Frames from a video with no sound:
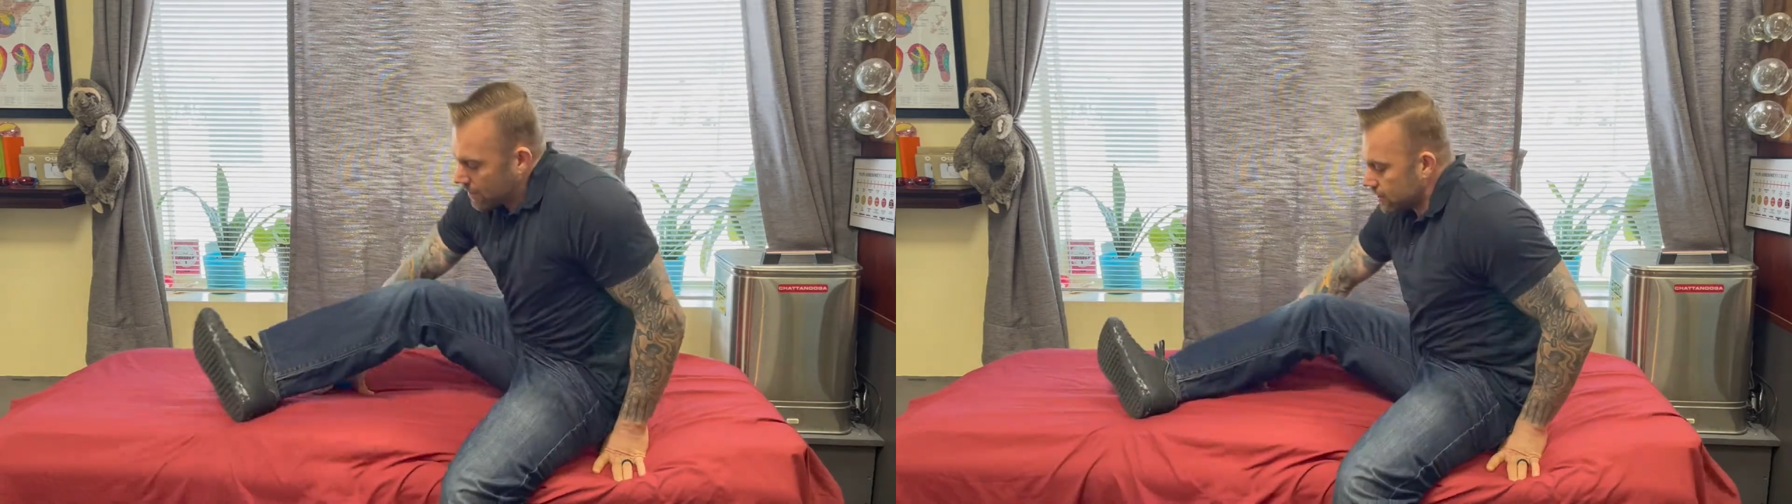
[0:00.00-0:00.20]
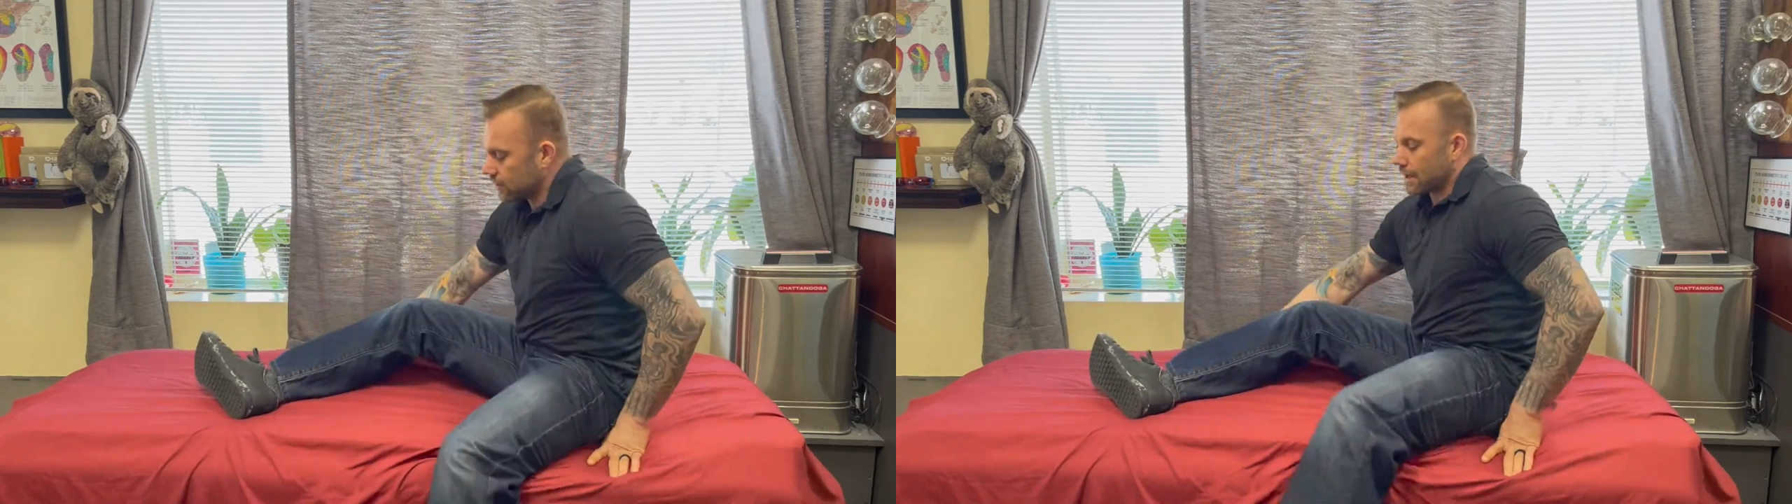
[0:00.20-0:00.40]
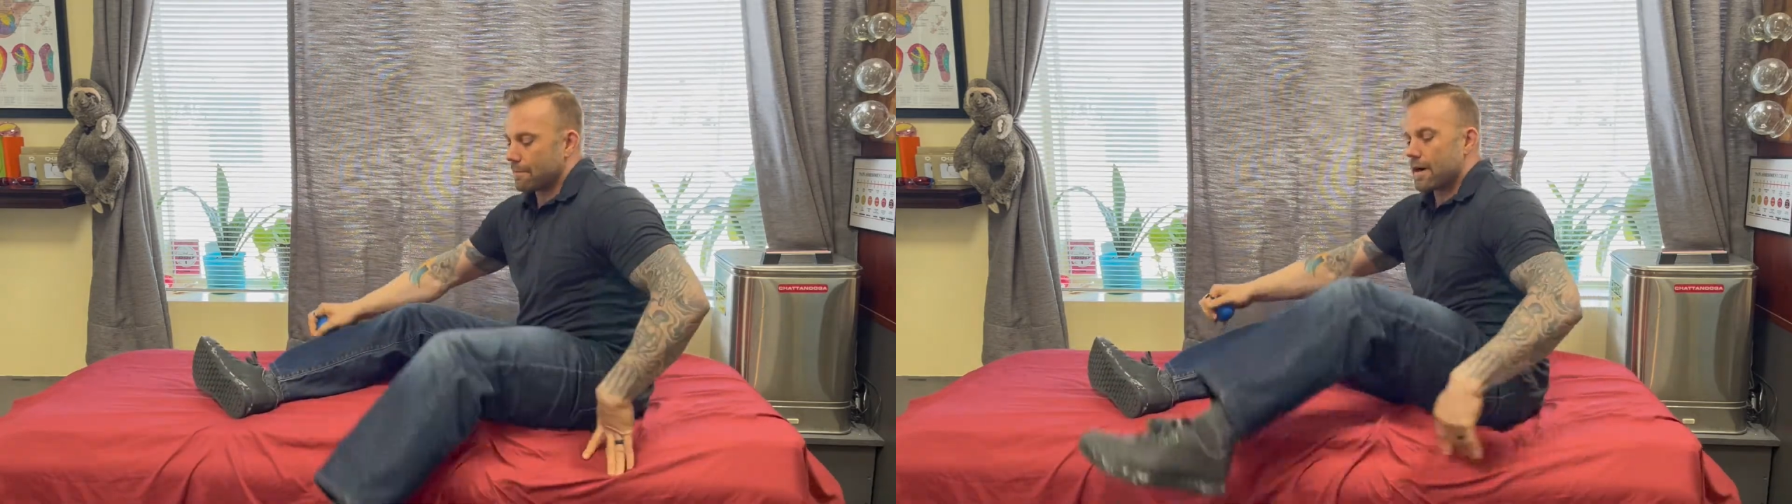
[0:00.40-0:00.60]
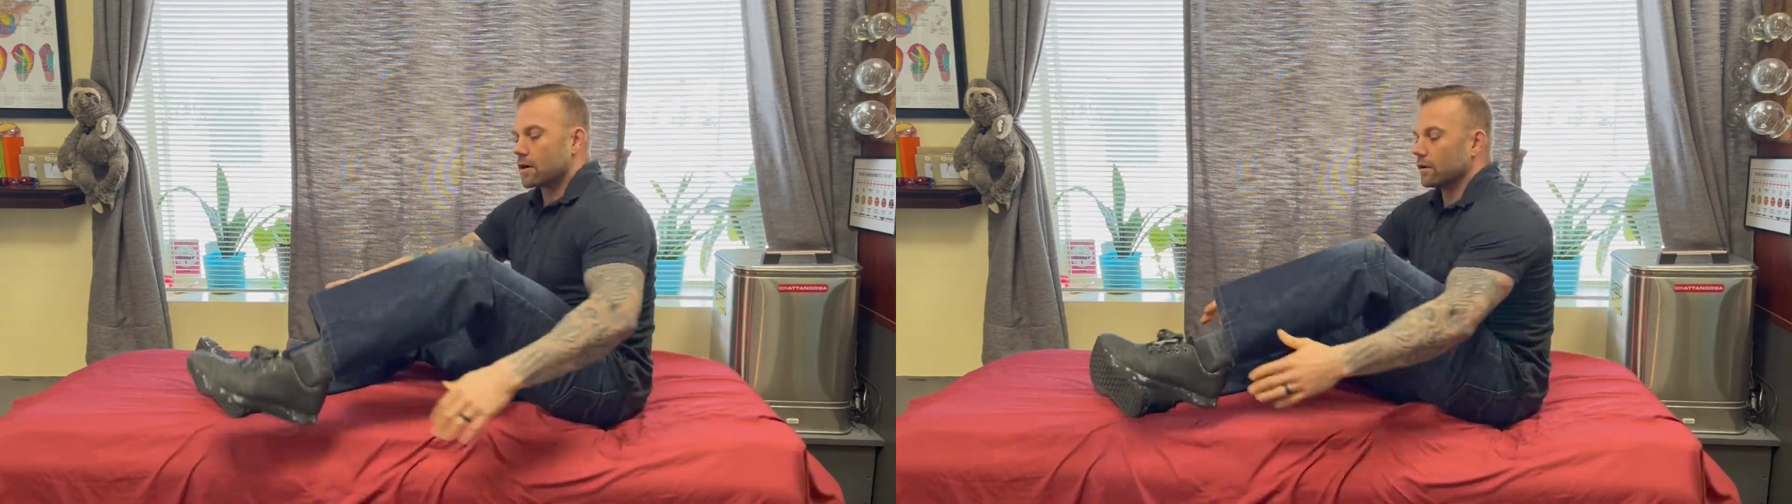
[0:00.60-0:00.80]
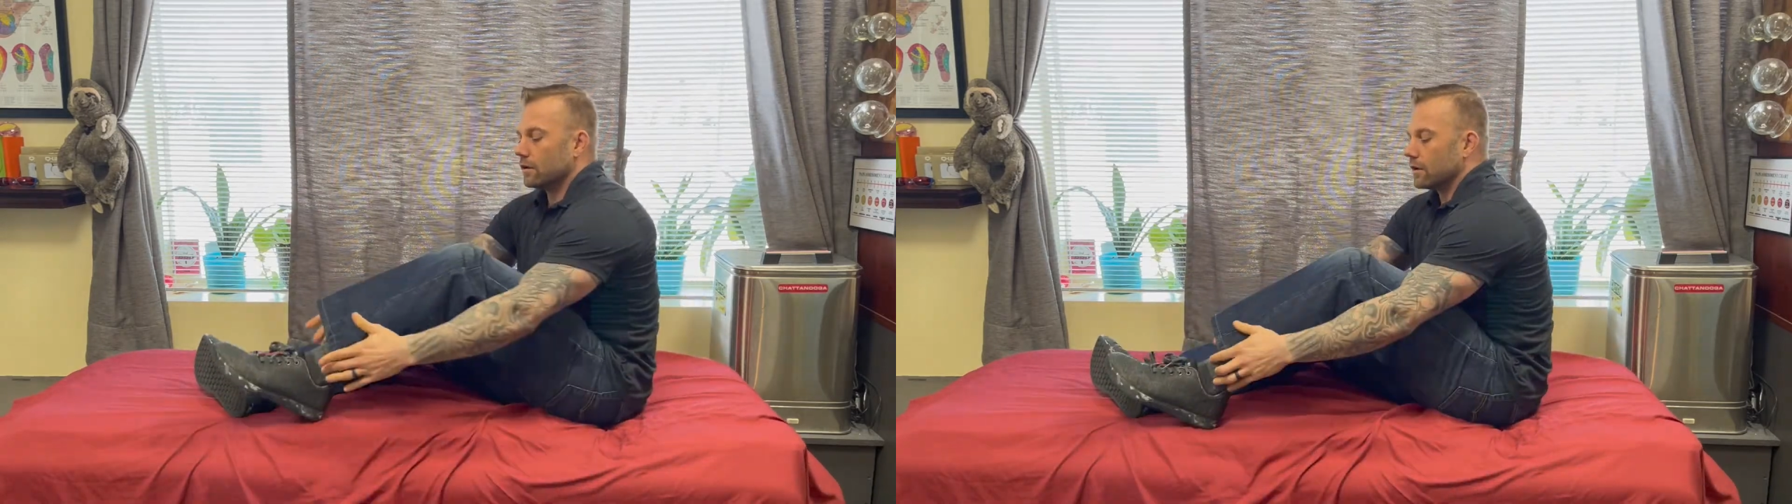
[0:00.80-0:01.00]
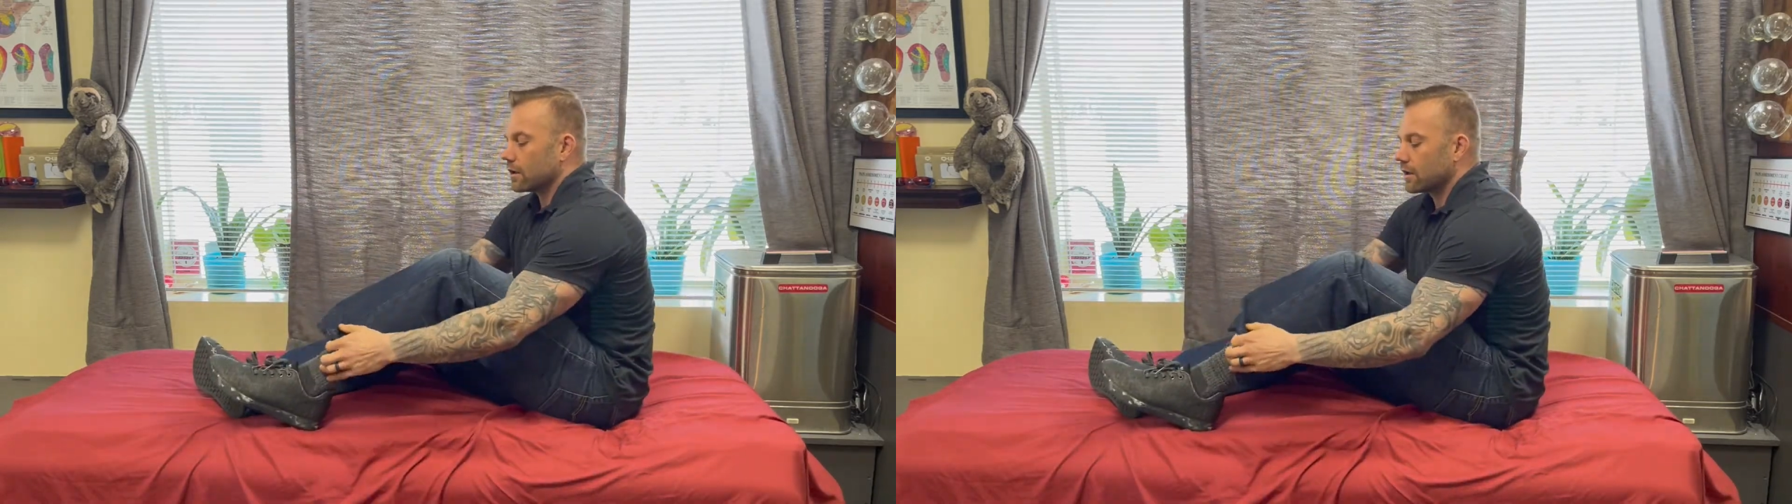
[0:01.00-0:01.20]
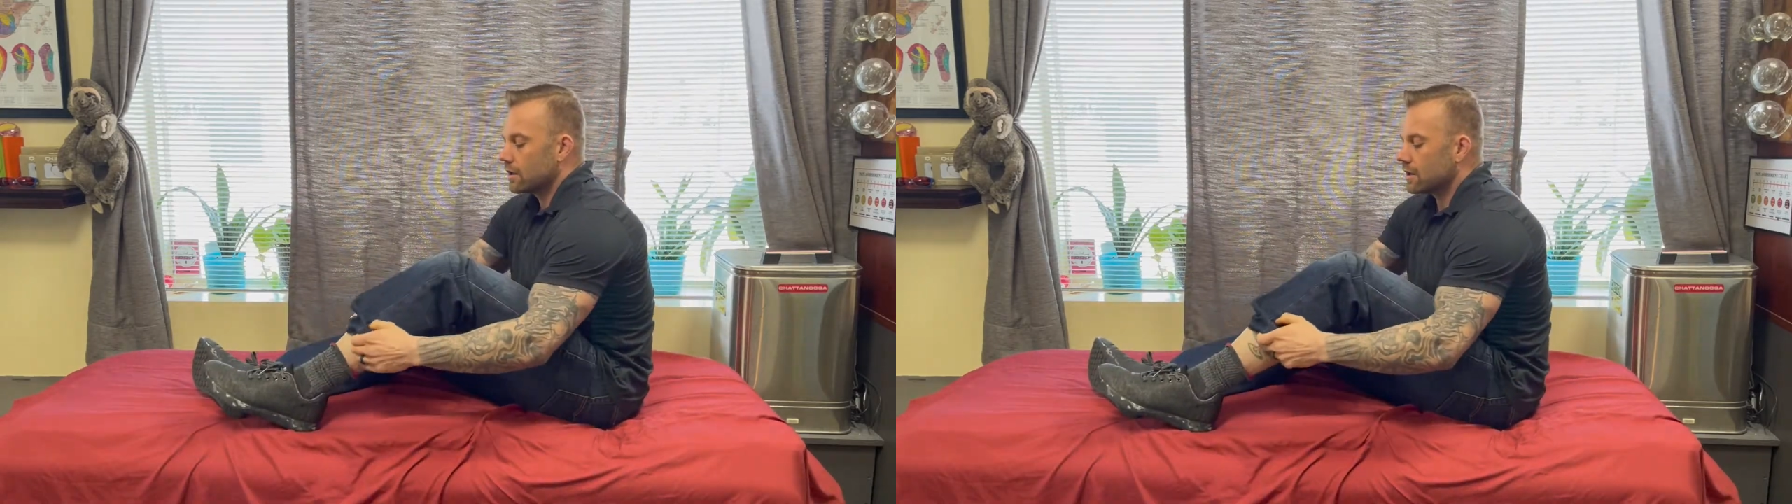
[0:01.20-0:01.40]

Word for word: you'll get a better look.